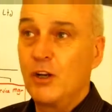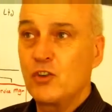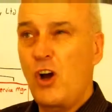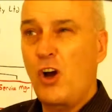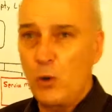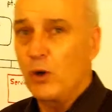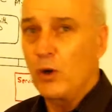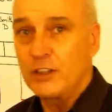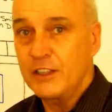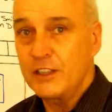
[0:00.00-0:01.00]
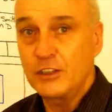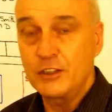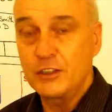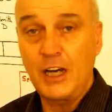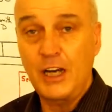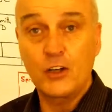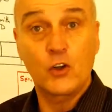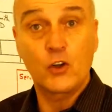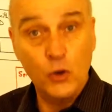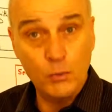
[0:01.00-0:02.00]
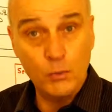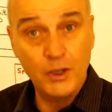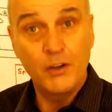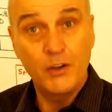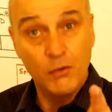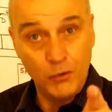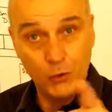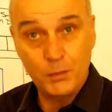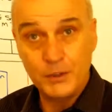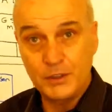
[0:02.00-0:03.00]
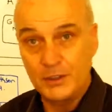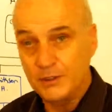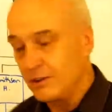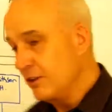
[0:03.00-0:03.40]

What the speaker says: type organisation chart could be for your business.